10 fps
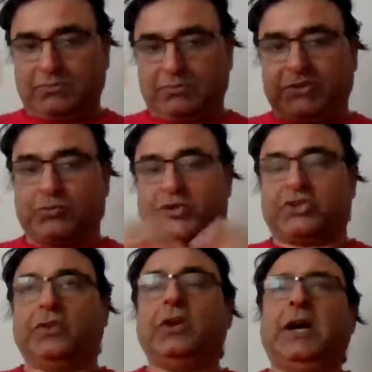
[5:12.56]

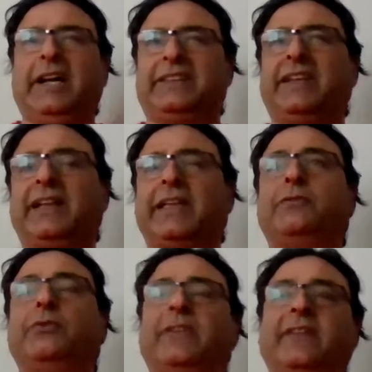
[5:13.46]
situation. I think I
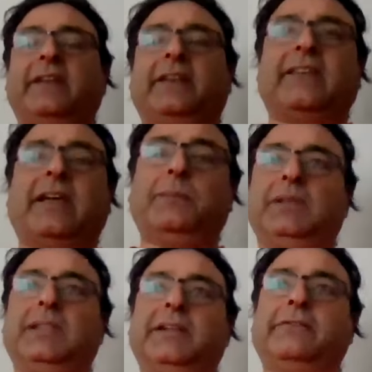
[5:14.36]
gave you an
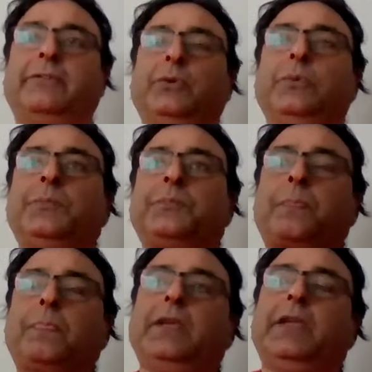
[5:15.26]
example that if
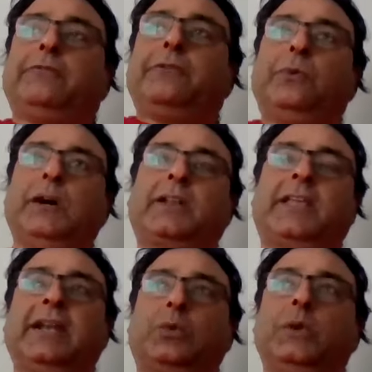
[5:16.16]
you are
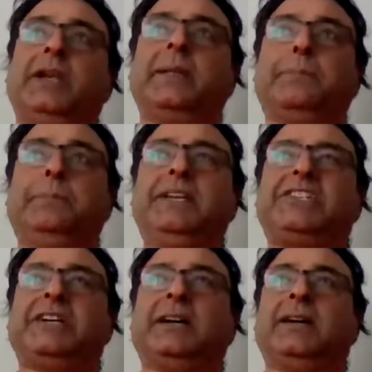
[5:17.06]
calculating
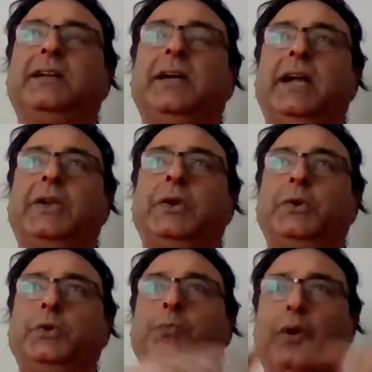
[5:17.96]
beta at
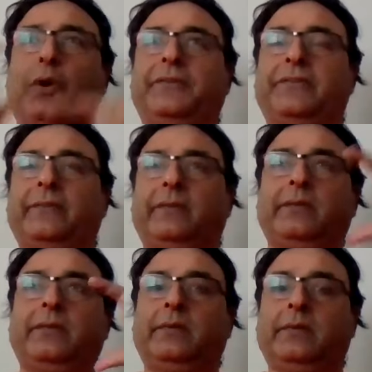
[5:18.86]
2 points,
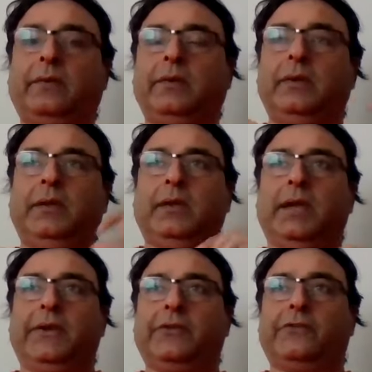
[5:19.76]

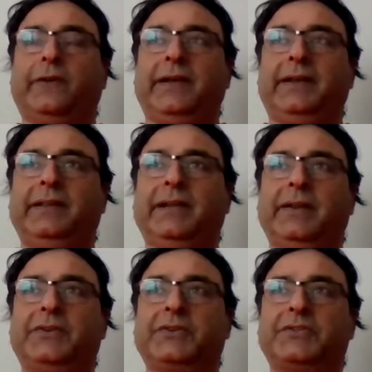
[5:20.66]
and you find
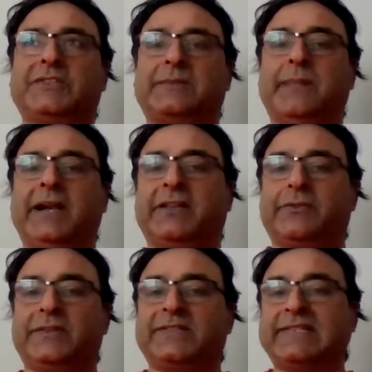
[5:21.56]
that your systematic
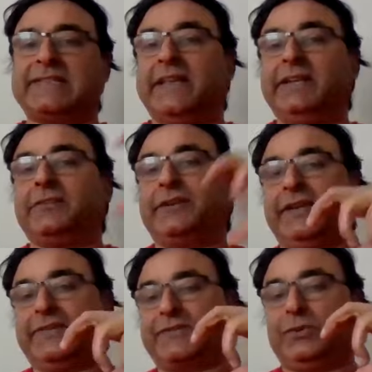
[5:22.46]
risk has
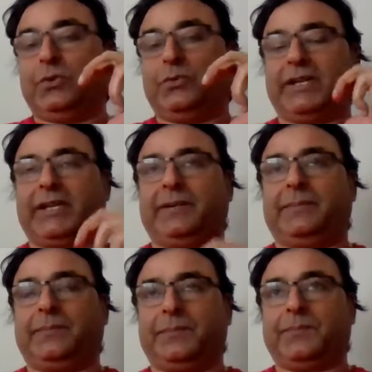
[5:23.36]
increased over time.